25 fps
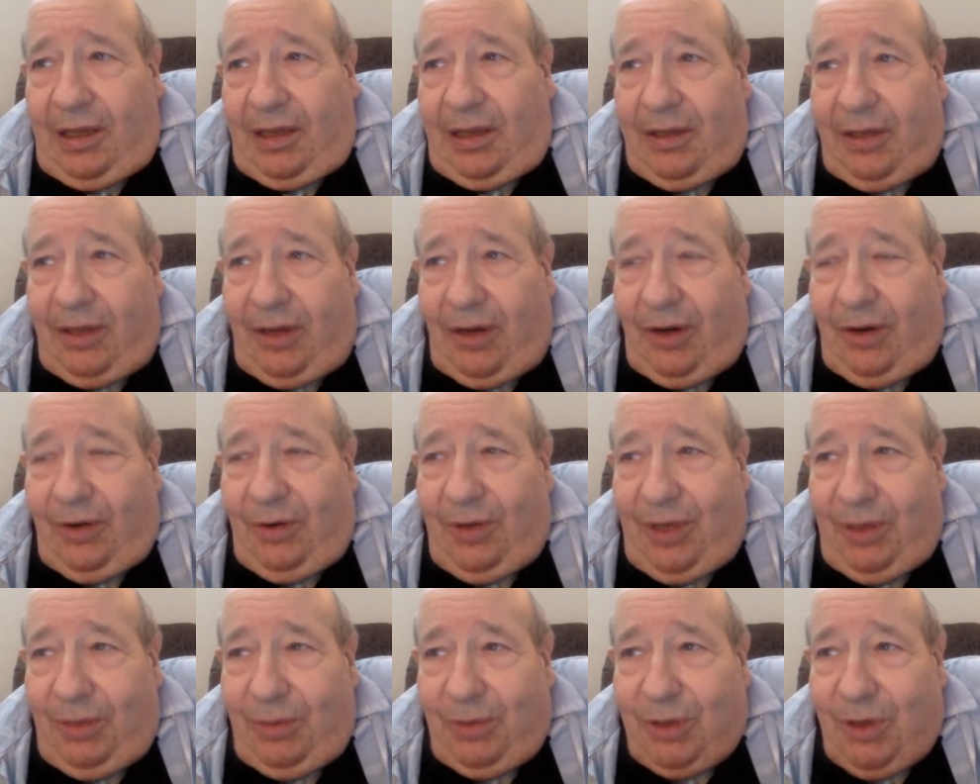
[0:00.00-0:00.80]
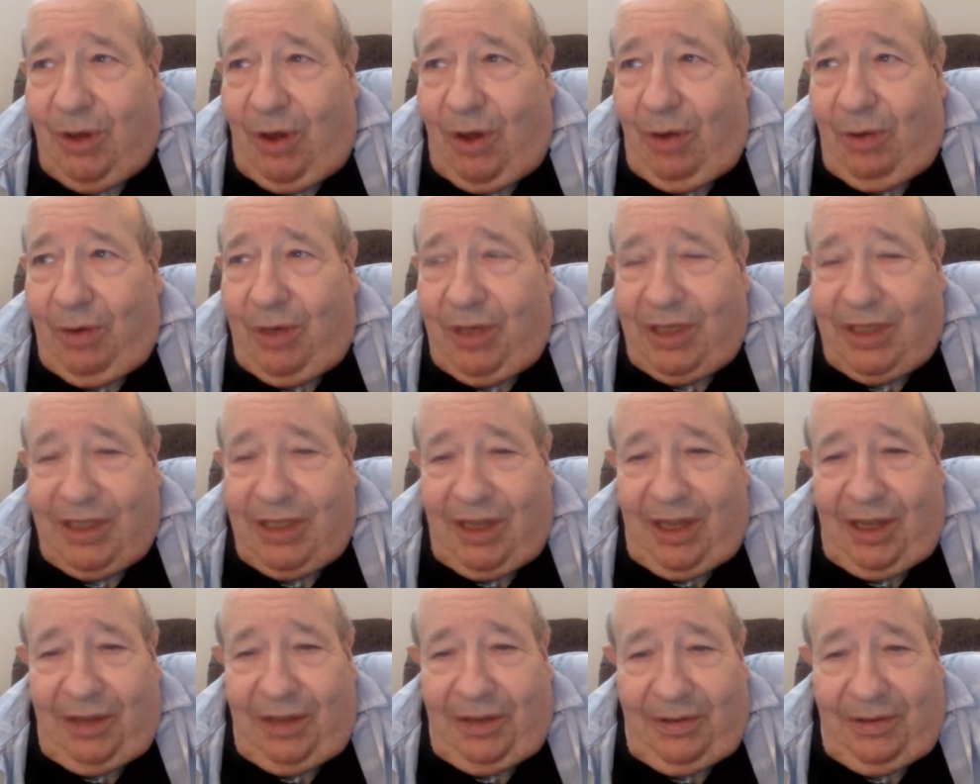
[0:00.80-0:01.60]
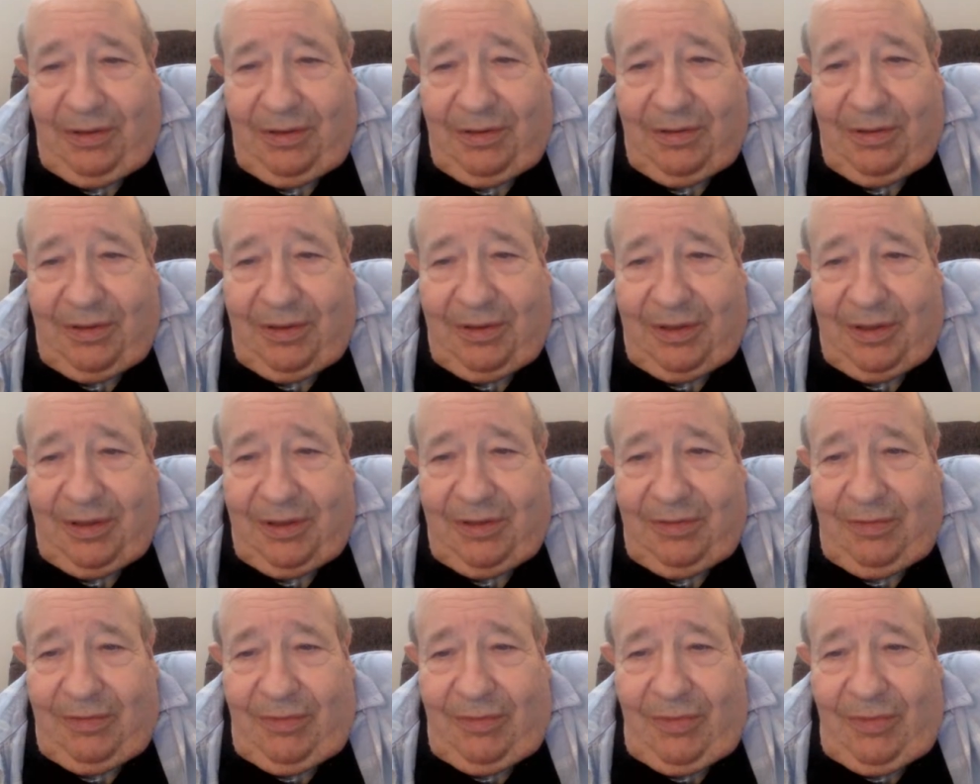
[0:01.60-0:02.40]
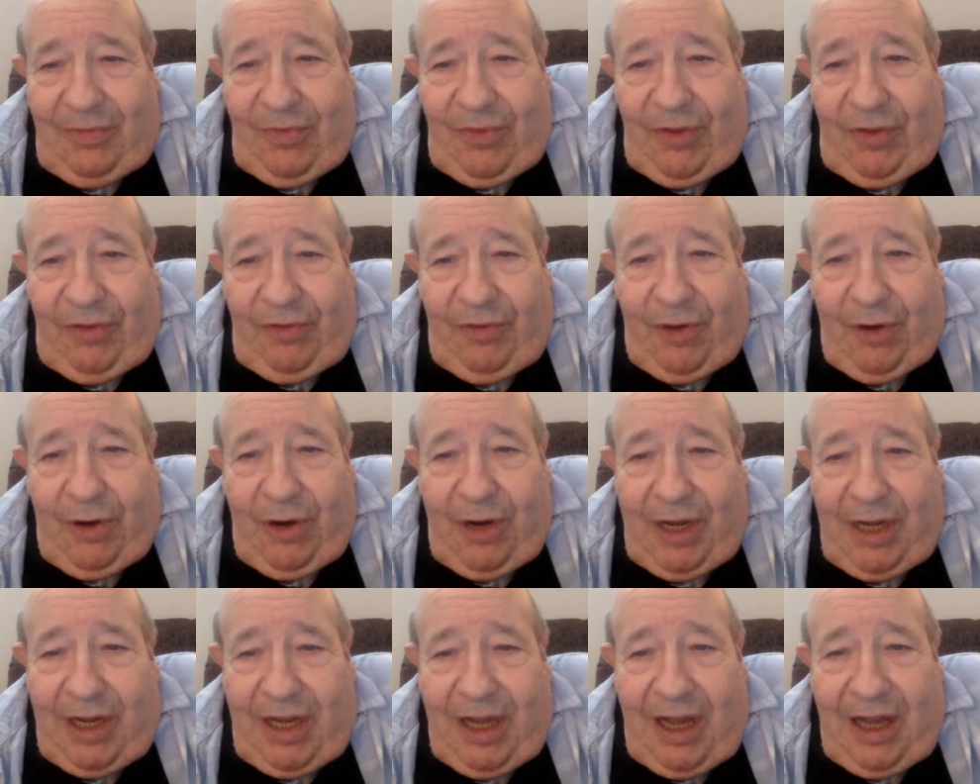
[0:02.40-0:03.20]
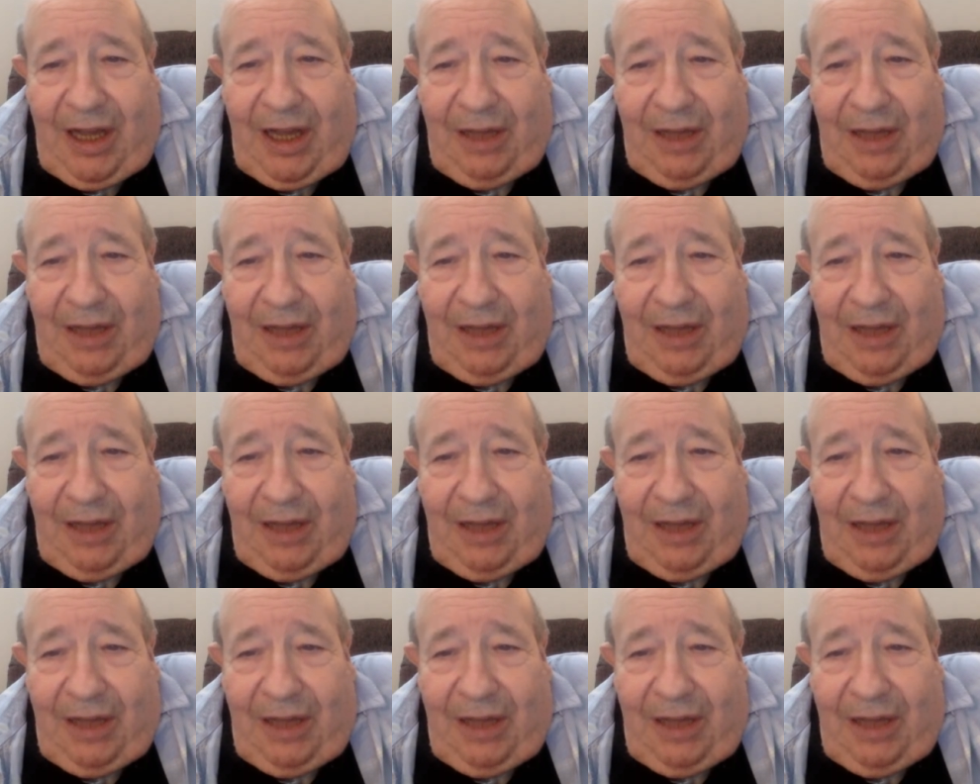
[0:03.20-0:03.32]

he was always a very